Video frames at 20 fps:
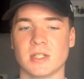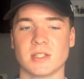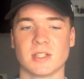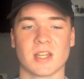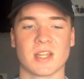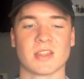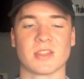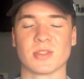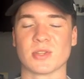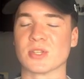
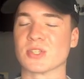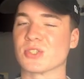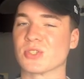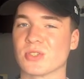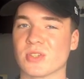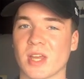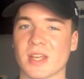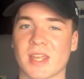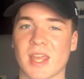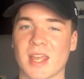
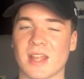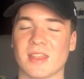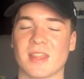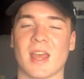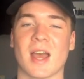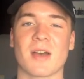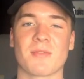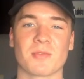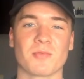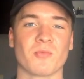Again, they
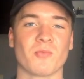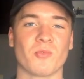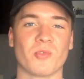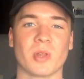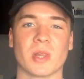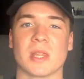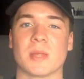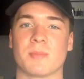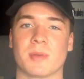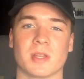haven't
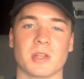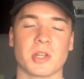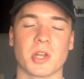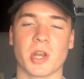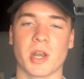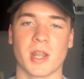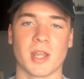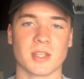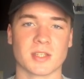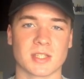really been
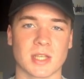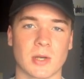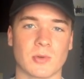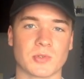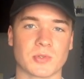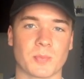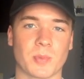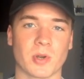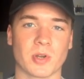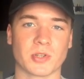great,
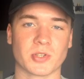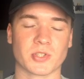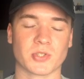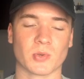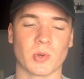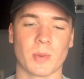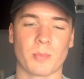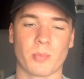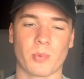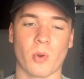Salzburg,
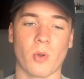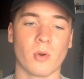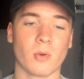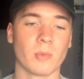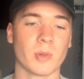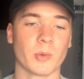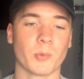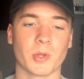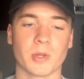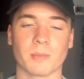so I
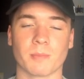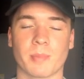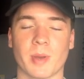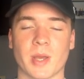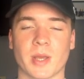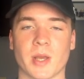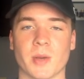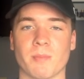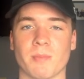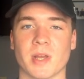probably wouldn't
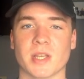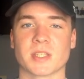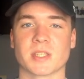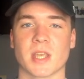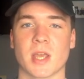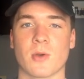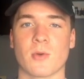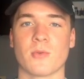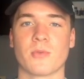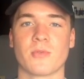pick him
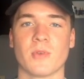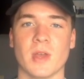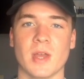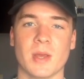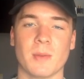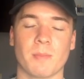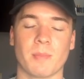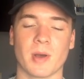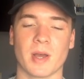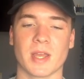myself,
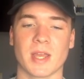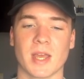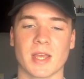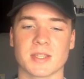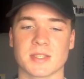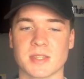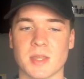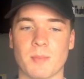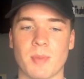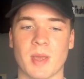but he
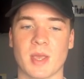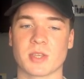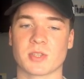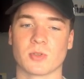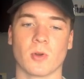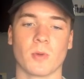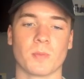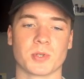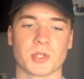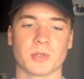is the best
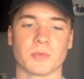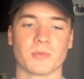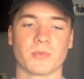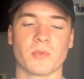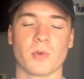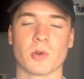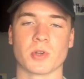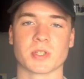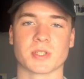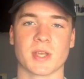option
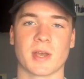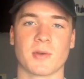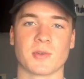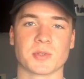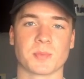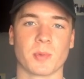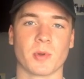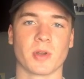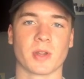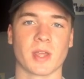for
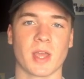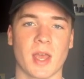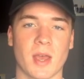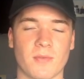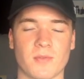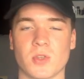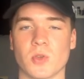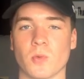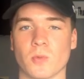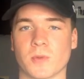Salzburg
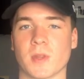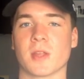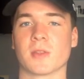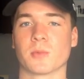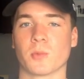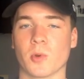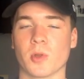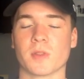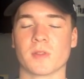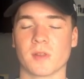if you
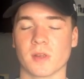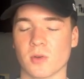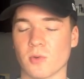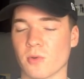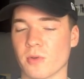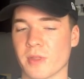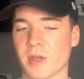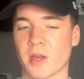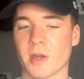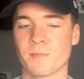did want to
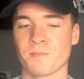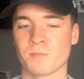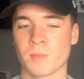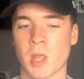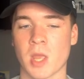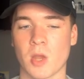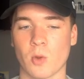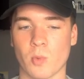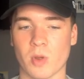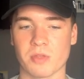go there.
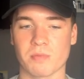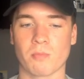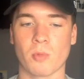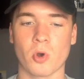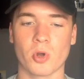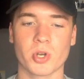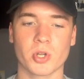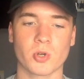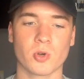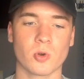With
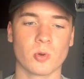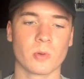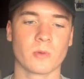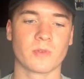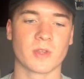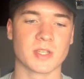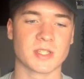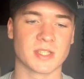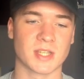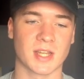Monaco, we've
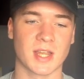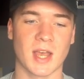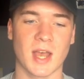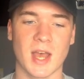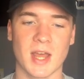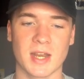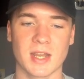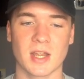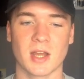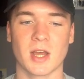got
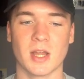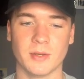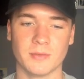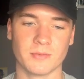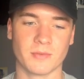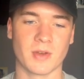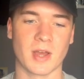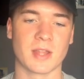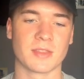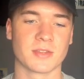Zakaria and
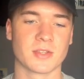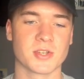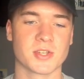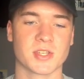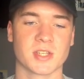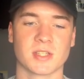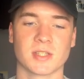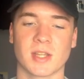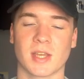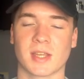
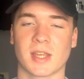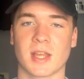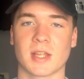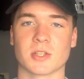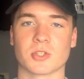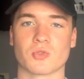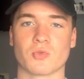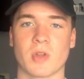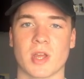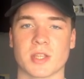Vanderson
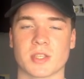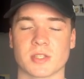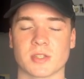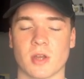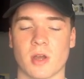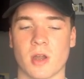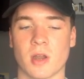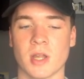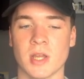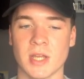against Red
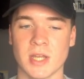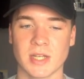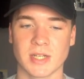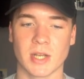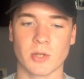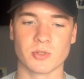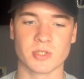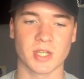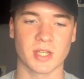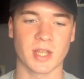Star.
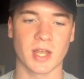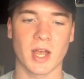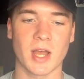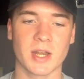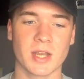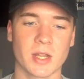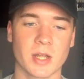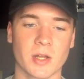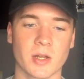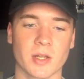Now,
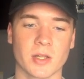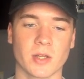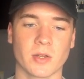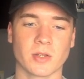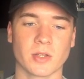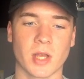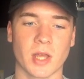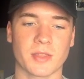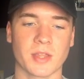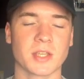Zakaria,
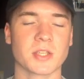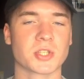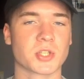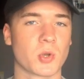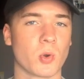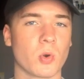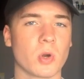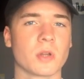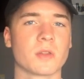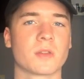I think,
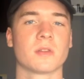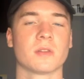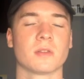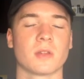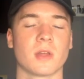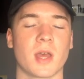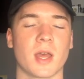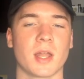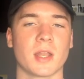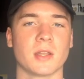scored
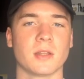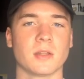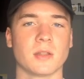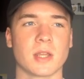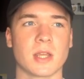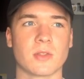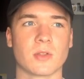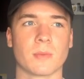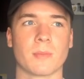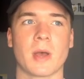in
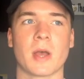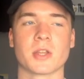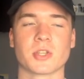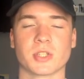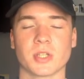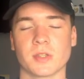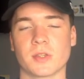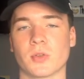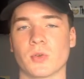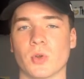either
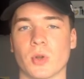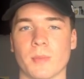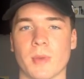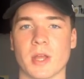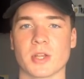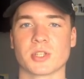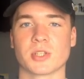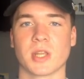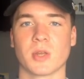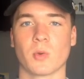Matchday 2 or
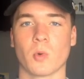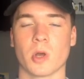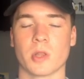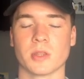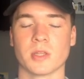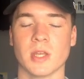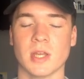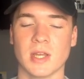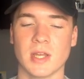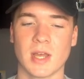Matchday
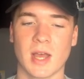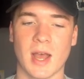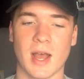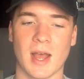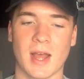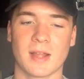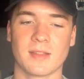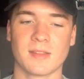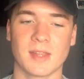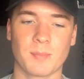1,
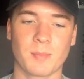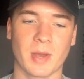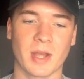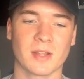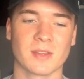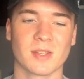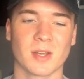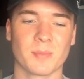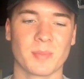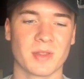and he
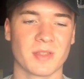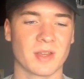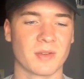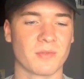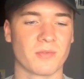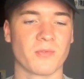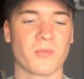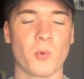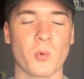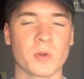picked up, I think,
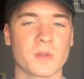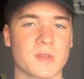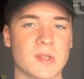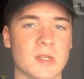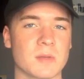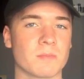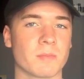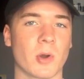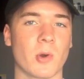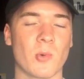
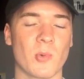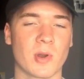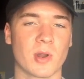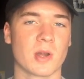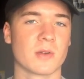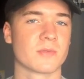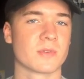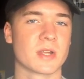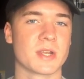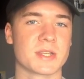14 ball
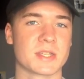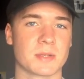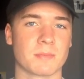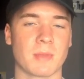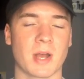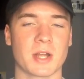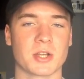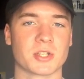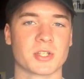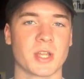recoveries in
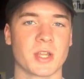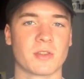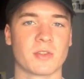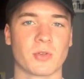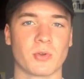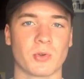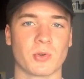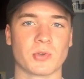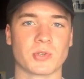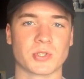Matchday
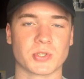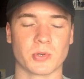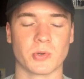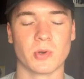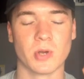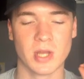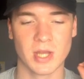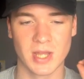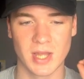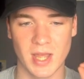2, so
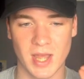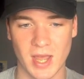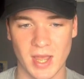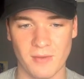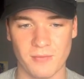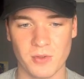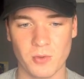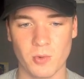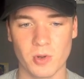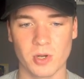
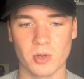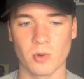if you want to go